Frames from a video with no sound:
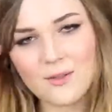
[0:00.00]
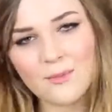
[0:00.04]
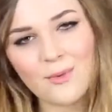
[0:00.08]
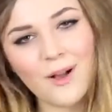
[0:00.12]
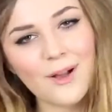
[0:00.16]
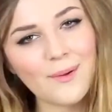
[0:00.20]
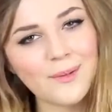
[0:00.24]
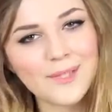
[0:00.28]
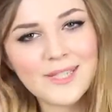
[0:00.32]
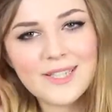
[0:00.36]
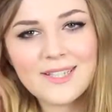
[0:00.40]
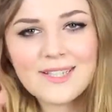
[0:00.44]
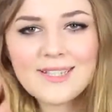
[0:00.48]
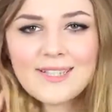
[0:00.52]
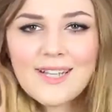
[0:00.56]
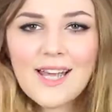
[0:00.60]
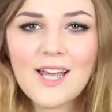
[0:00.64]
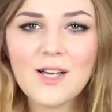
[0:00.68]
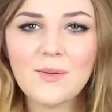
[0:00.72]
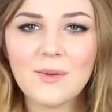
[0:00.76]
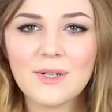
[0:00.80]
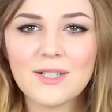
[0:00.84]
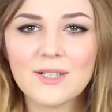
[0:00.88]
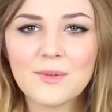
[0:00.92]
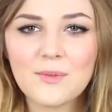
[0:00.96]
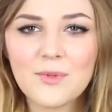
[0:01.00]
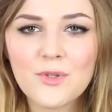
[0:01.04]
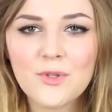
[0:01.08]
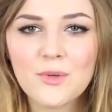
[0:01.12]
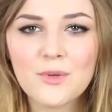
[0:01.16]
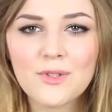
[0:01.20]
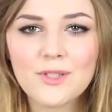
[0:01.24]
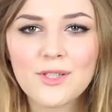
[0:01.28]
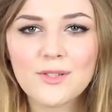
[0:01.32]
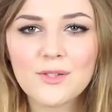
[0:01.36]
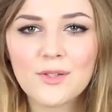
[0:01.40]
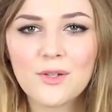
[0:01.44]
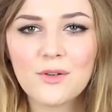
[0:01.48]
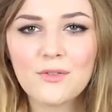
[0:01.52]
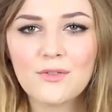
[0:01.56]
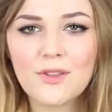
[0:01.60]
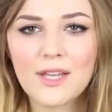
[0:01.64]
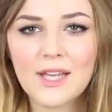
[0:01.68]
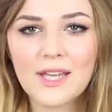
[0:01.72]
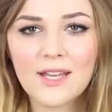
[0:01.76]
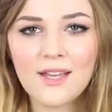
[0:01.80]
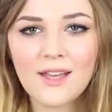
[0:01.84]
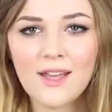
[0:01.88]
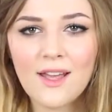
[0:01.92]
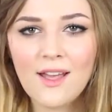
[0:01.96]
I don't know why it was in the sale, because I'm sure it's the sort of
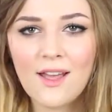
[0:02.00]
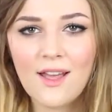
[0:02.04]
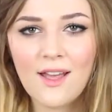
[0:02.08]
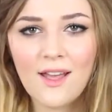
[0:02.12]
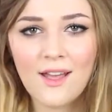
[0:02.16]
thing